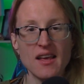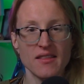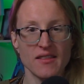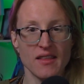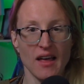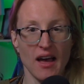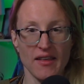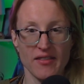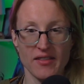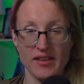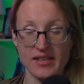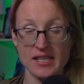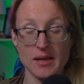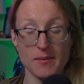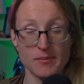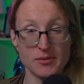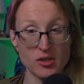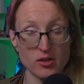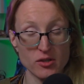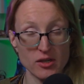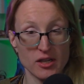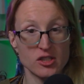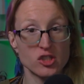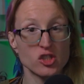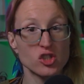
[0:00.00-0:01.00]
that this
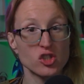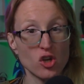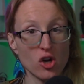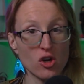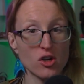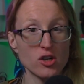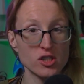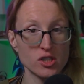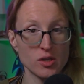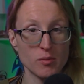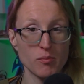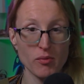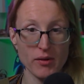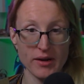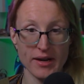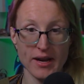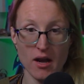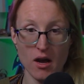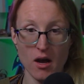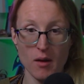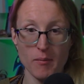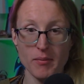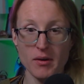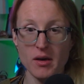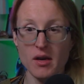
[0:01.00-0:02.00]
episode has started to bring
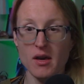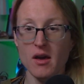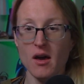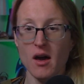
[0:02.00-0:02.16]
up.